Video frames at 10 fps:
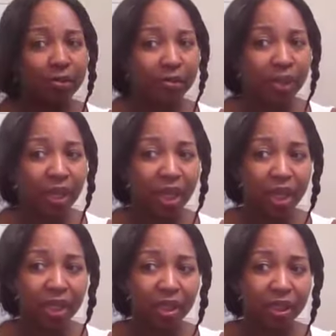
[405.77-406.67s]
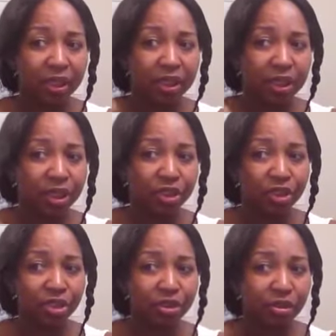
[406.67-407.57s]
Apply the
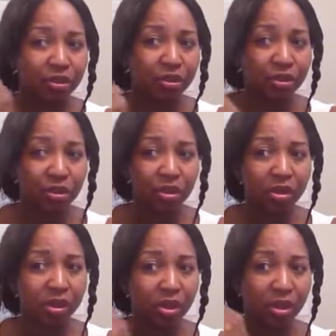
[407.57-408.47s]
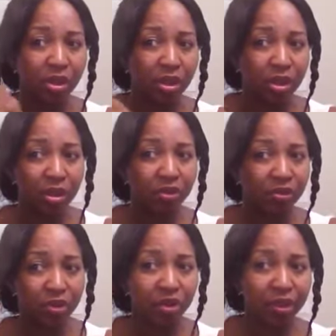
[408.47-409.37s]
conditioner
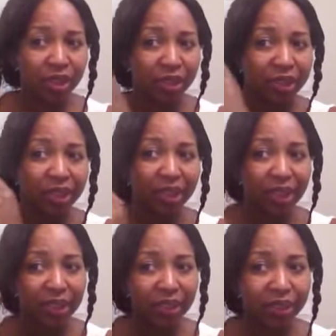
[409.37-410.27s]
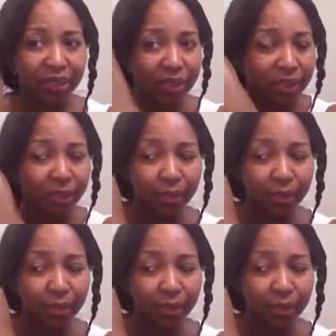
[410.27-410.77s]
starting at the end.